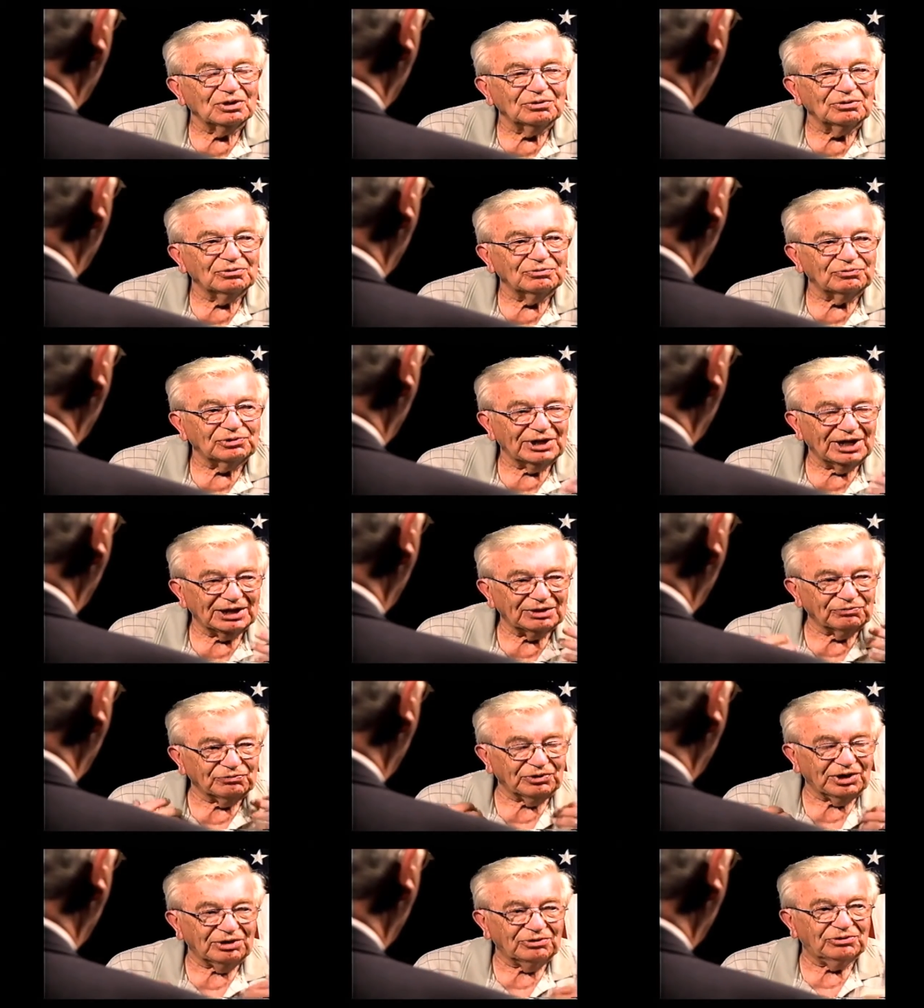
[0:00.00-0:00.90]
flak
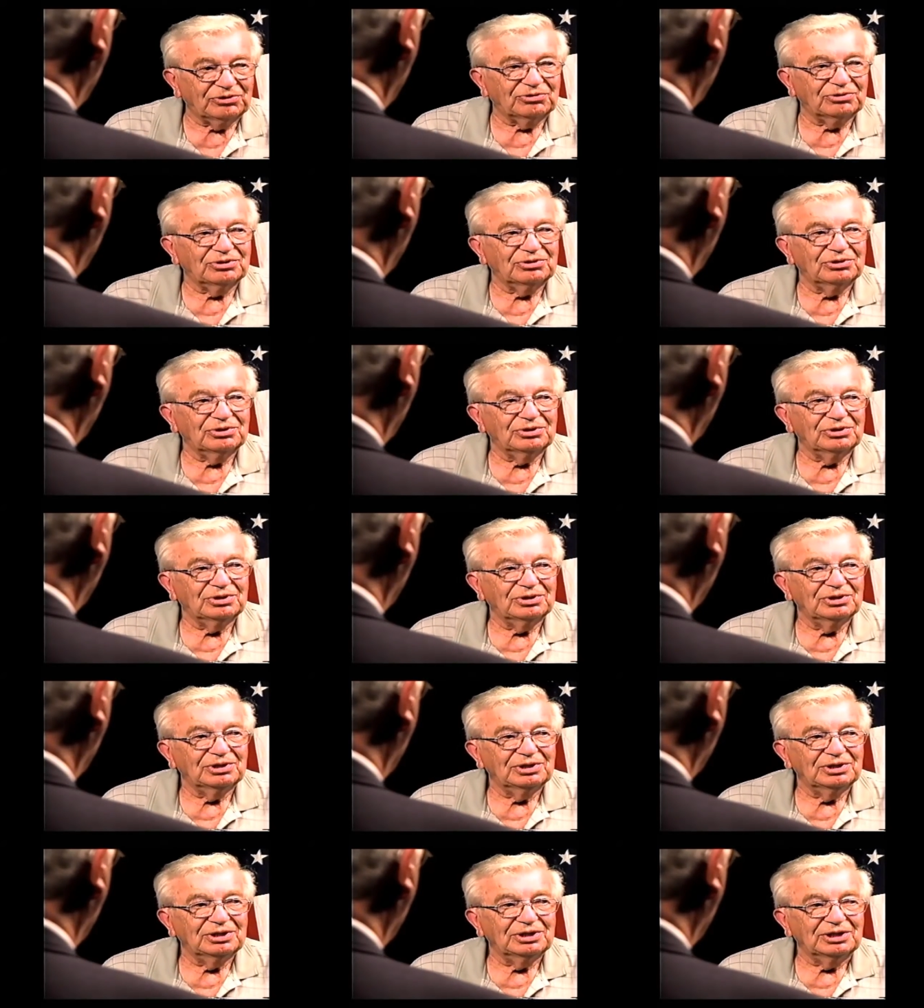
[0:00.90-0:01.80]
vests
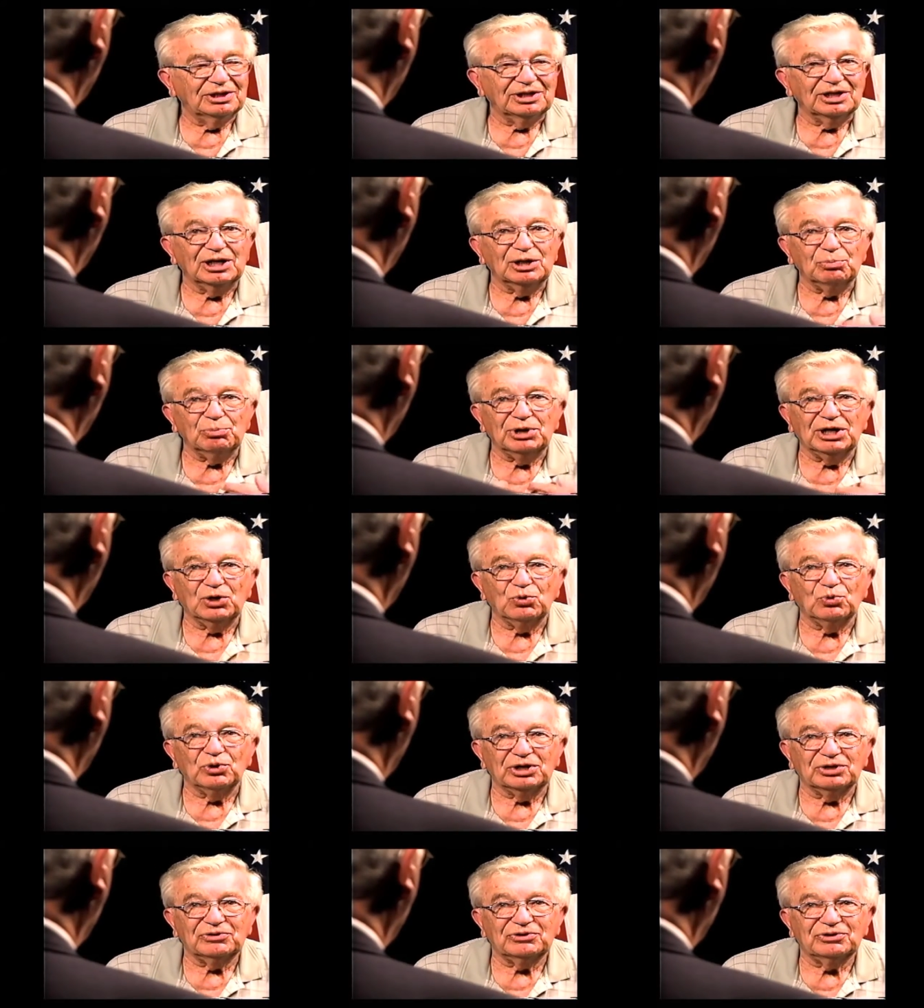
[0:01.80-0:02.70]
and May
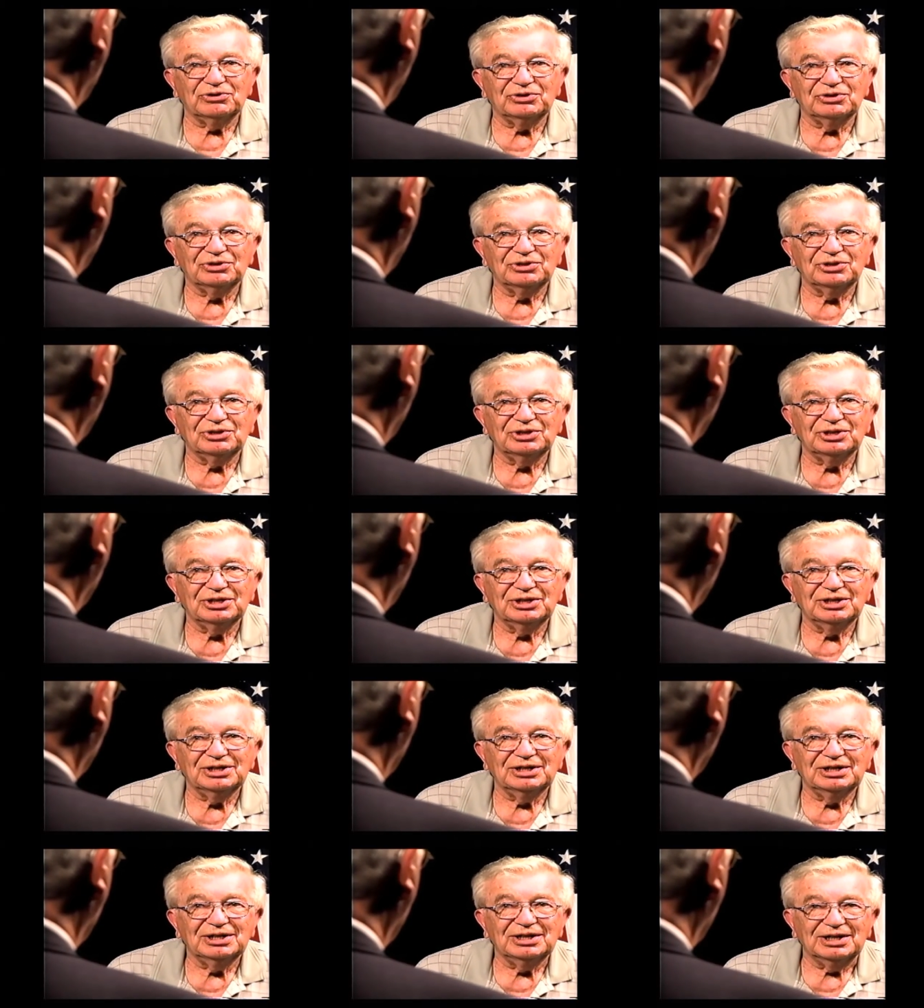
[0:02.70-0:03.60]
West
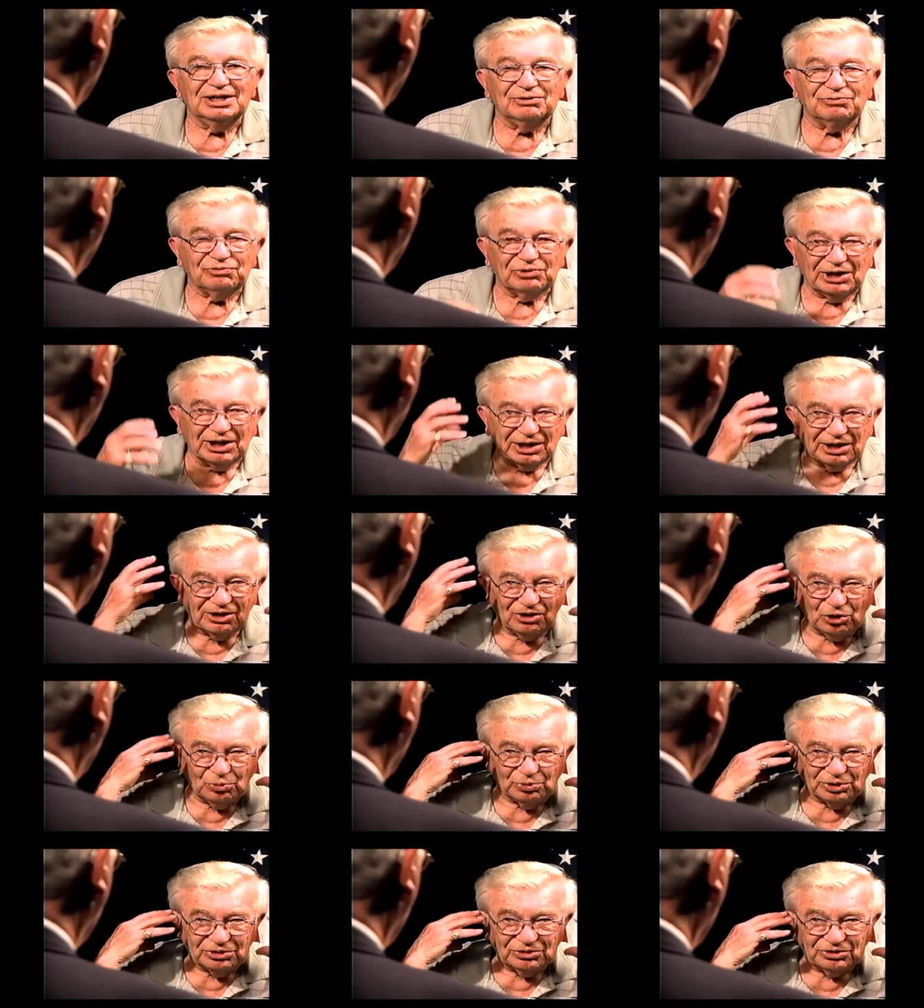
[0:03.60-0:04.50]
and flak
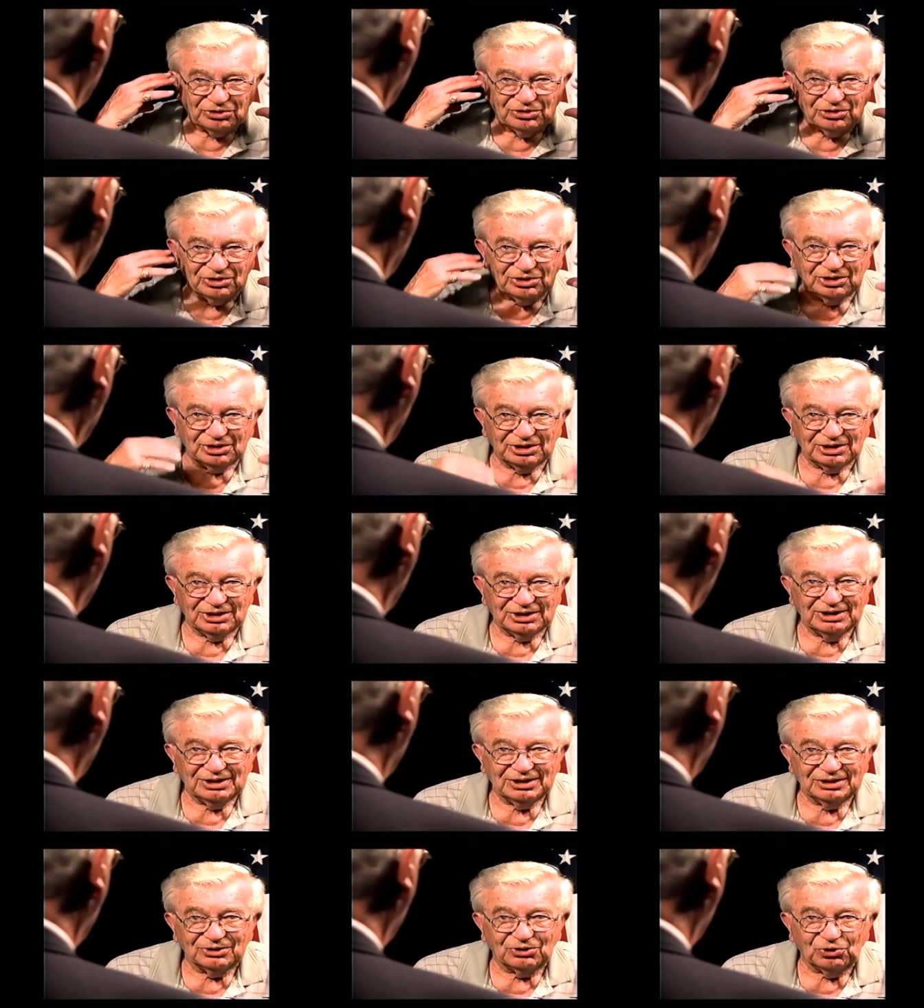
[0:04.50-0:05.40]
helmets. Mm-hmm.
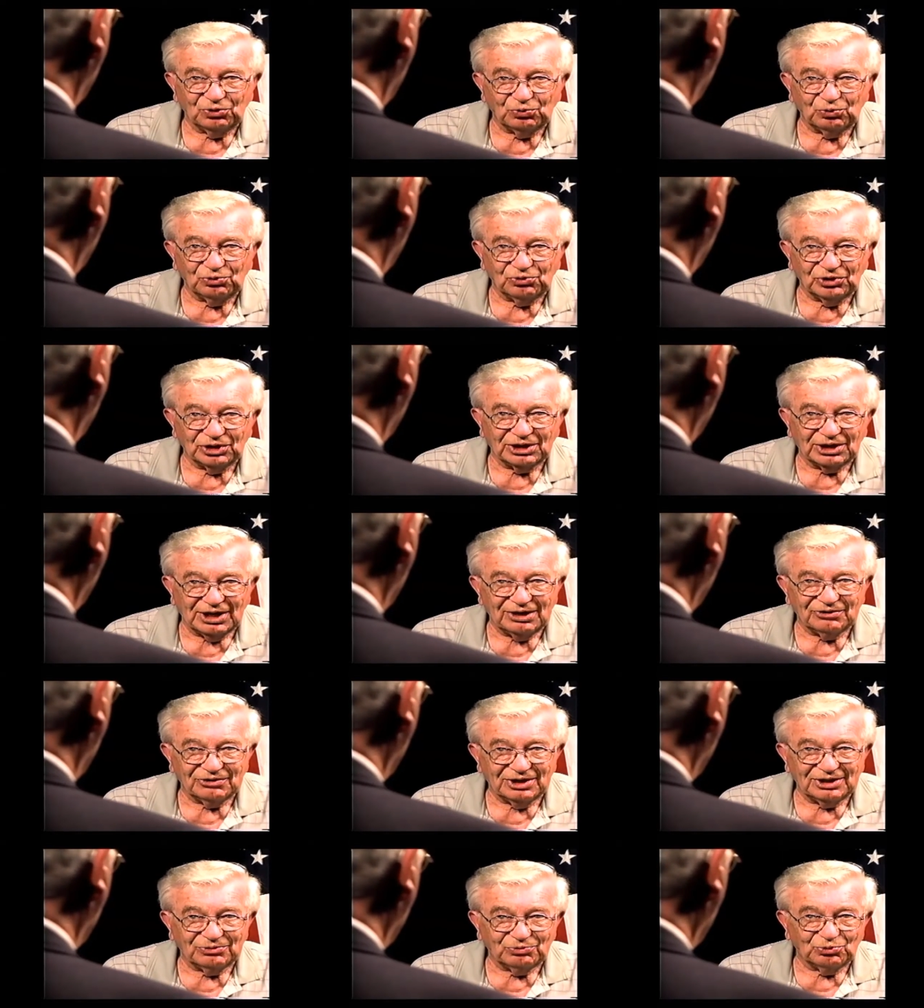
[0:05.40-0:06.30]
Those were the guys
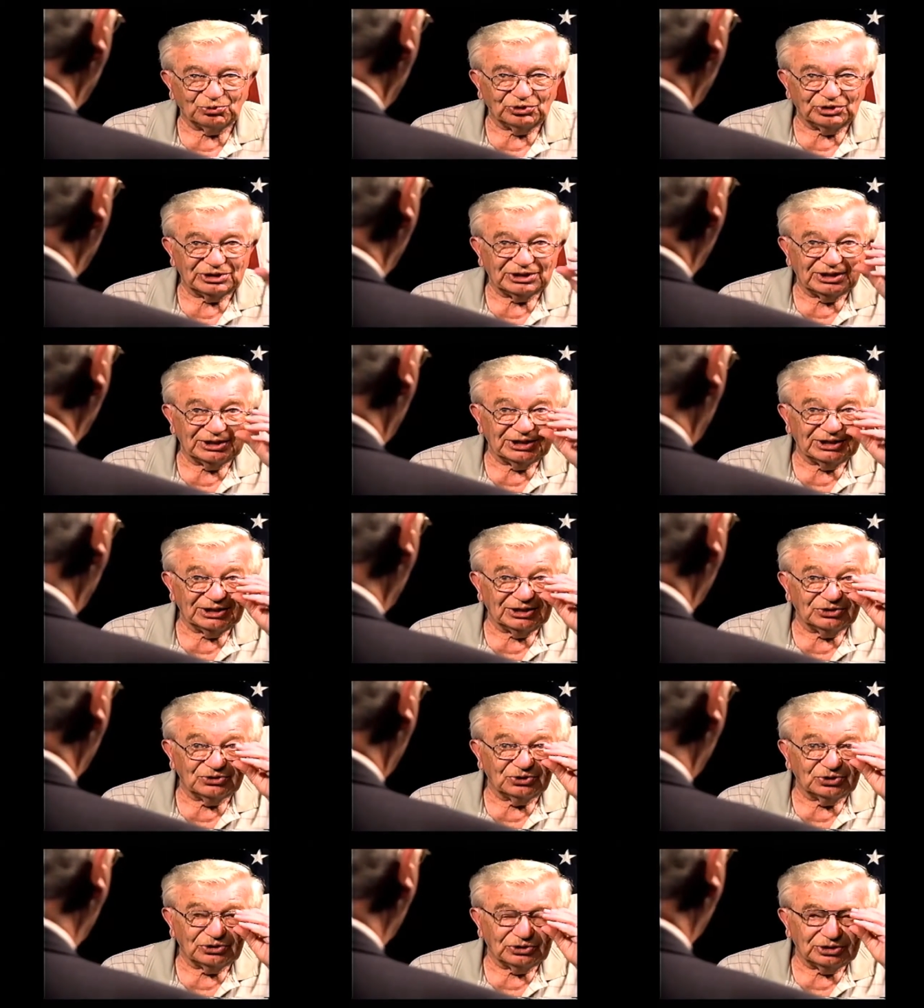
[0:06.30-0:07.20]
that were in a
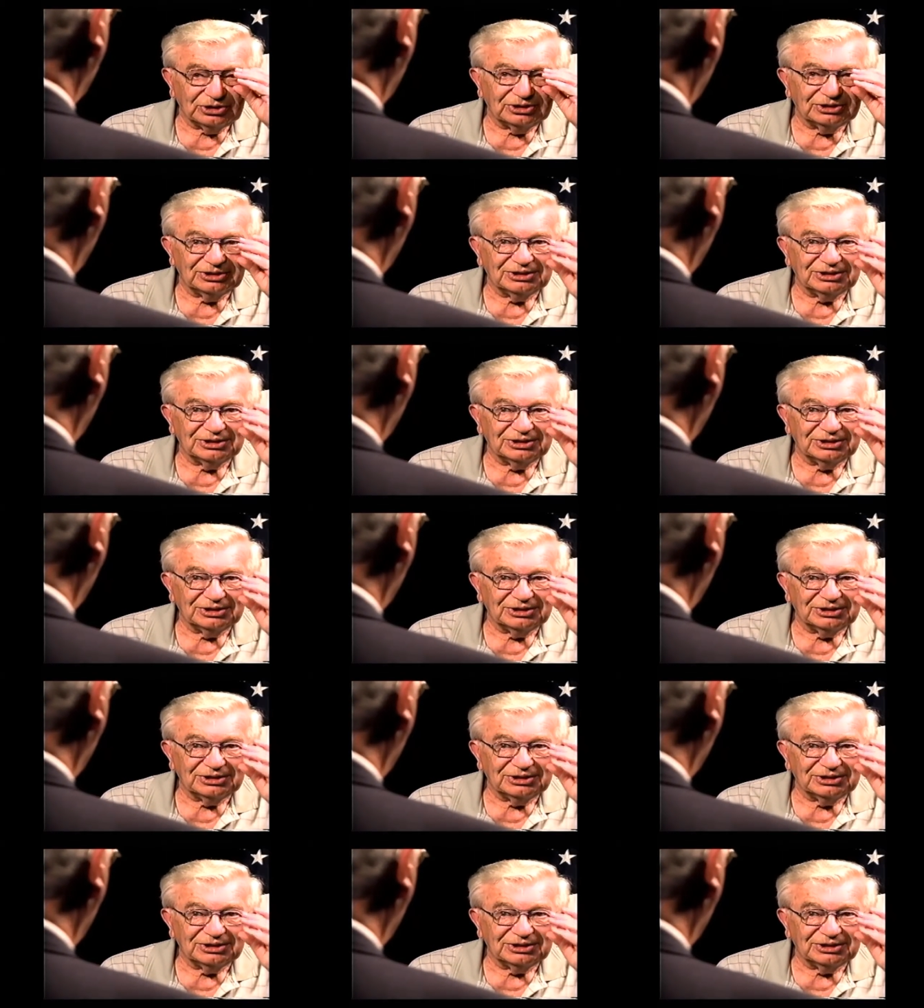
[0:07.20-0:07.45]
turret.